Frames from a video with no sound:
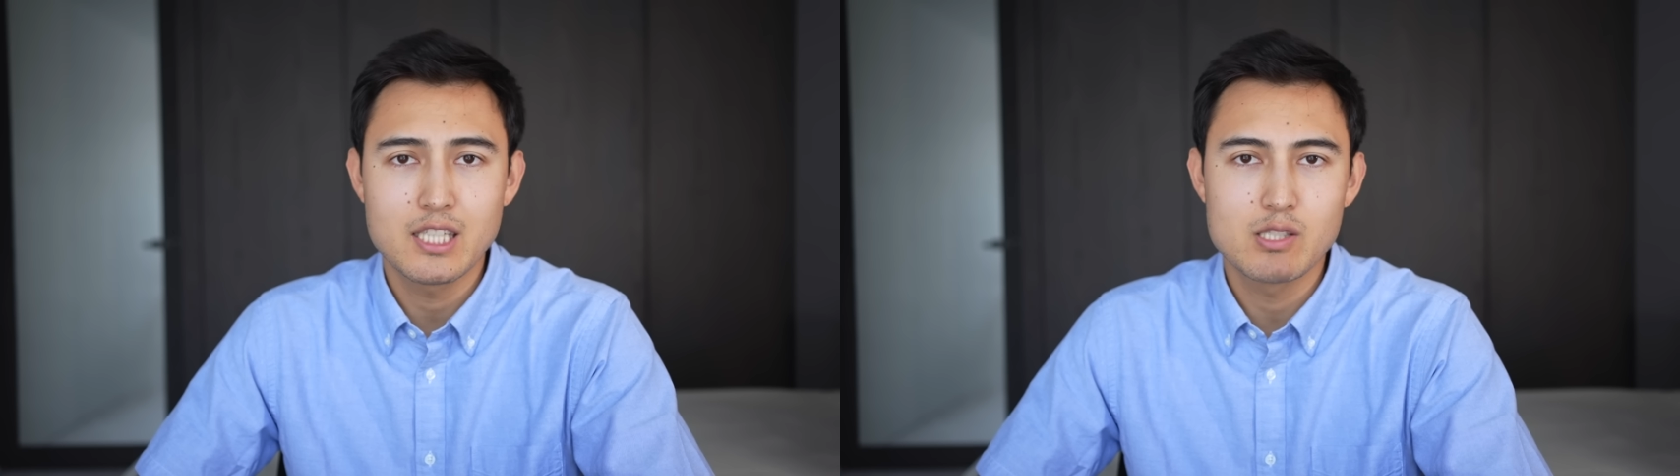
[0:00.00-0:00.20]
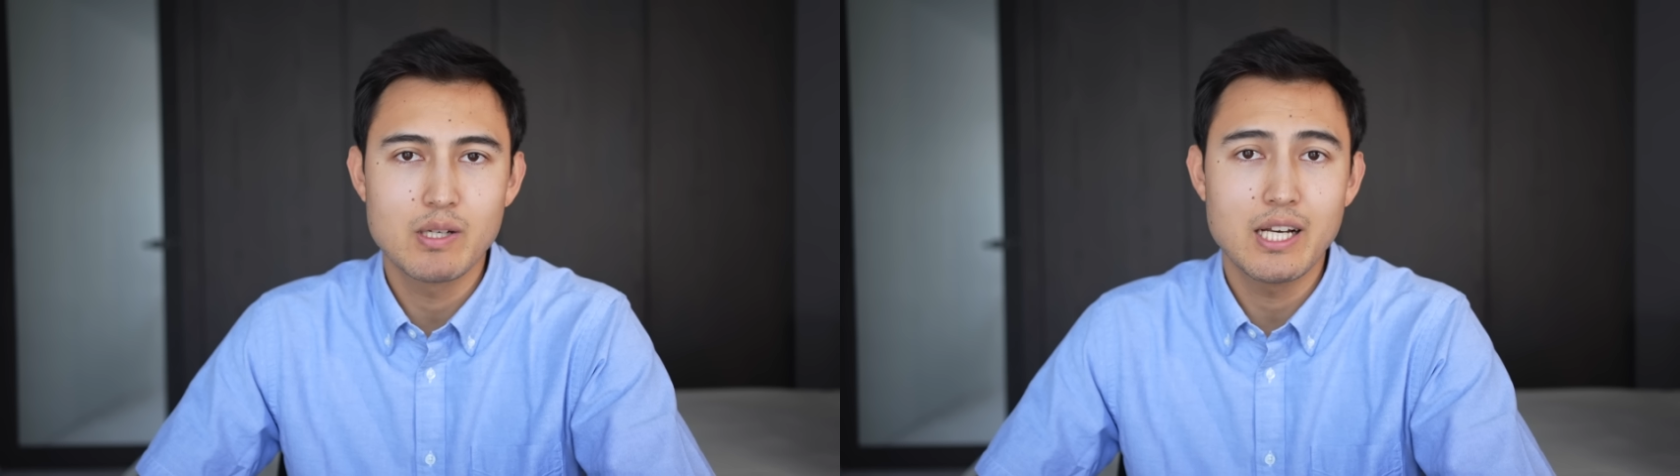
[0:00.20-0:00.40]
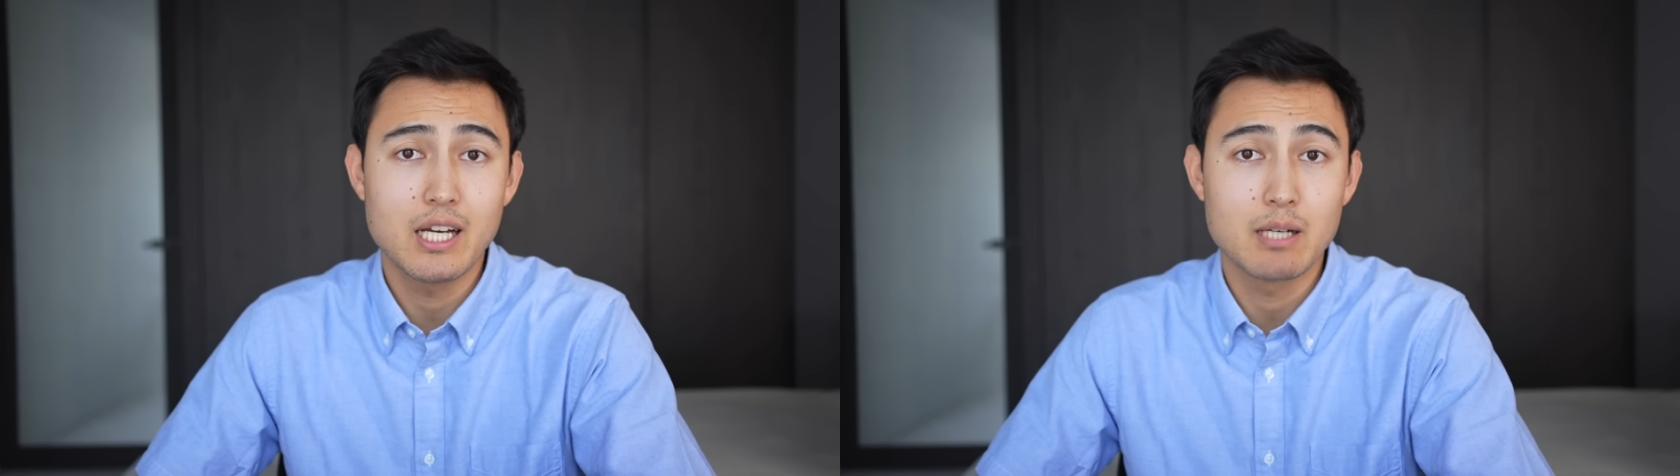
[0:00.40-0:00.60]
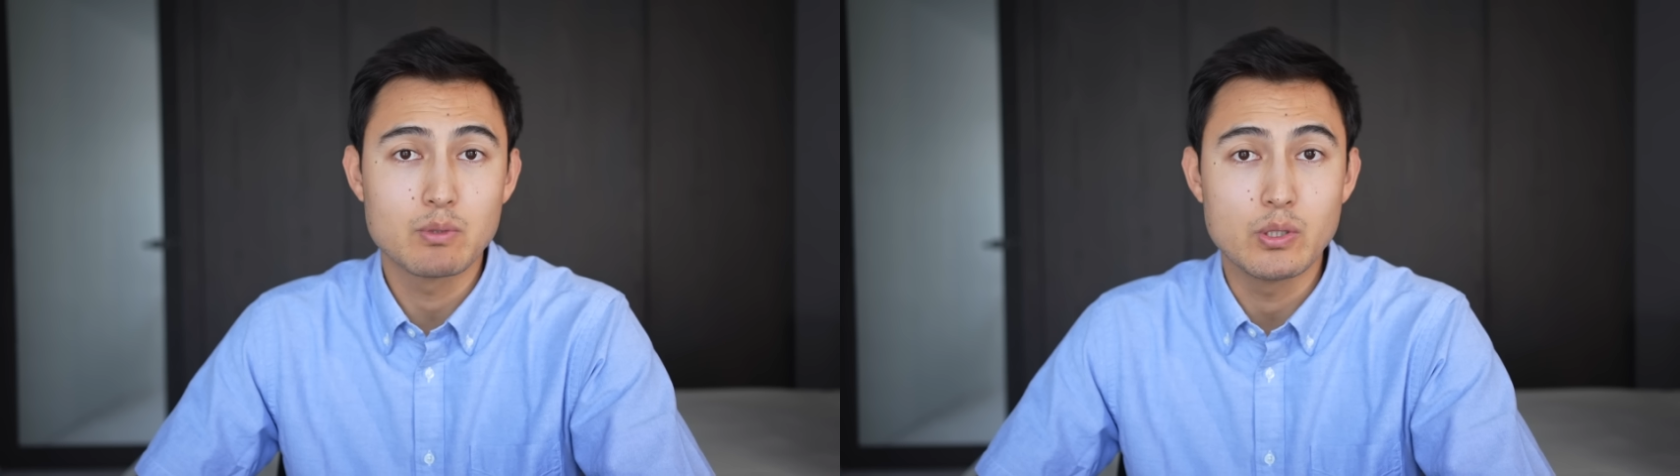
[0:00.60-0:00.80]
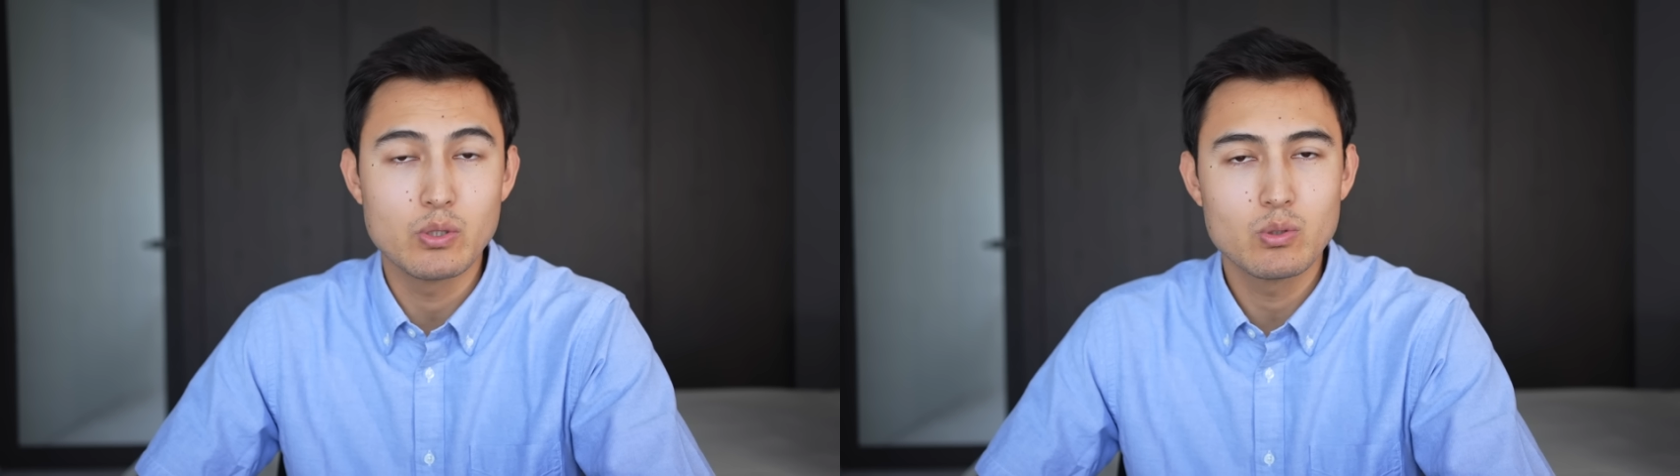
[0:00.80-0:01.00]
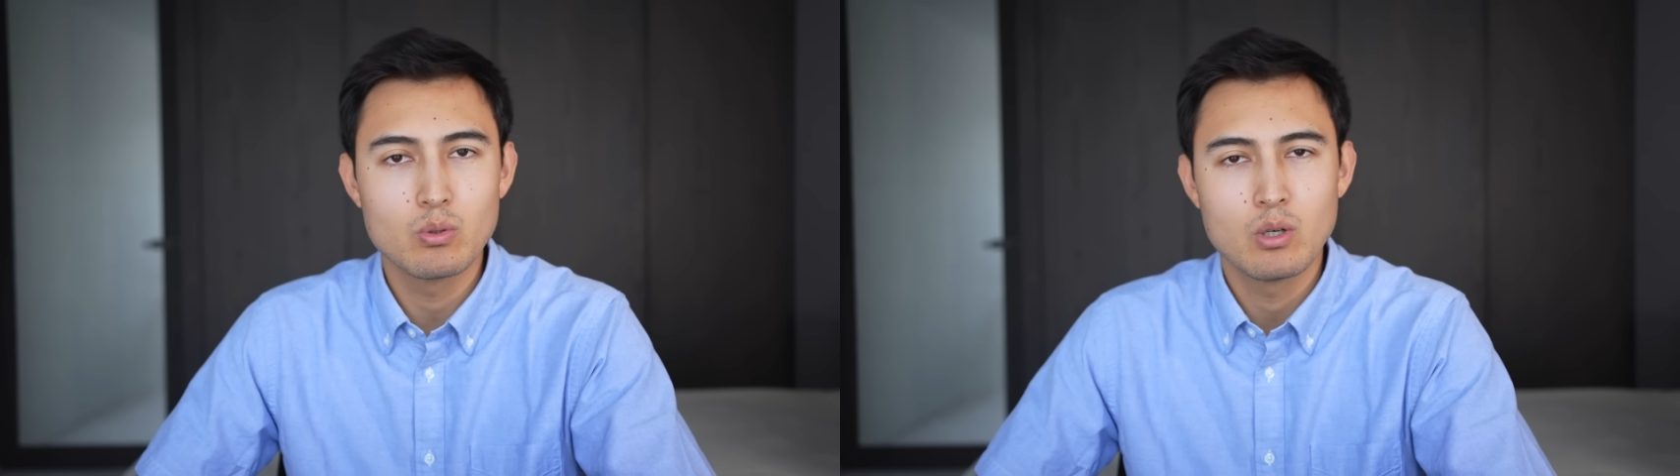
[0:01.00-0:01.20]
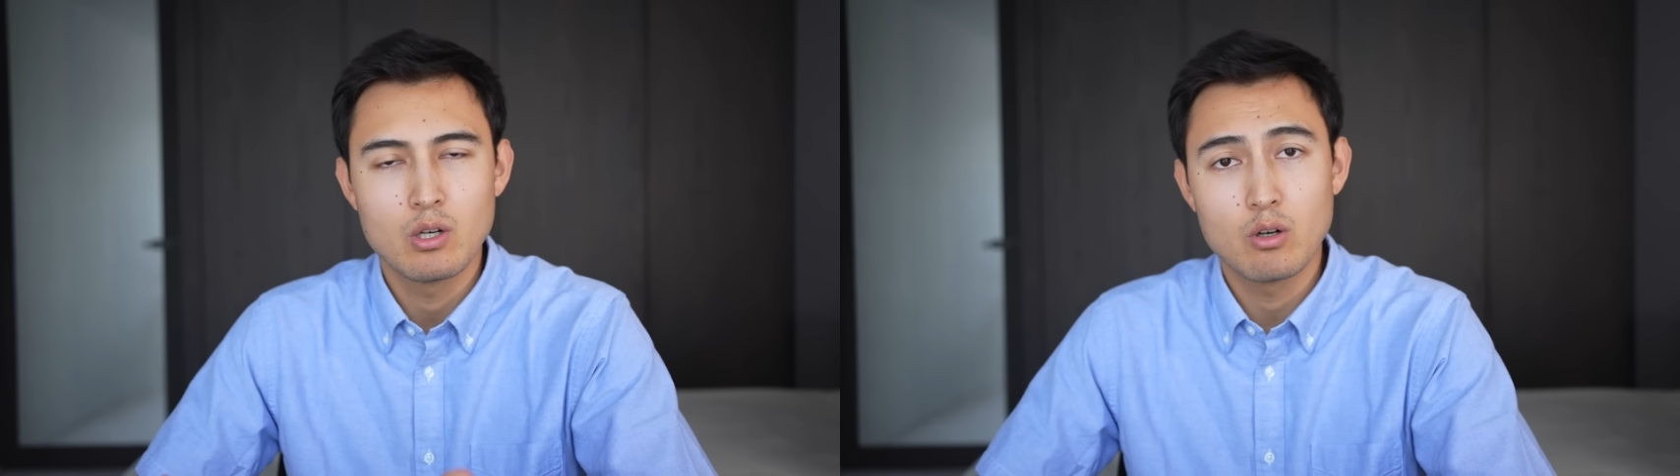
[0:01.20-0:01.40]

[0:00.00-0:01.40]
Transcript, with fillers: That's really up to you.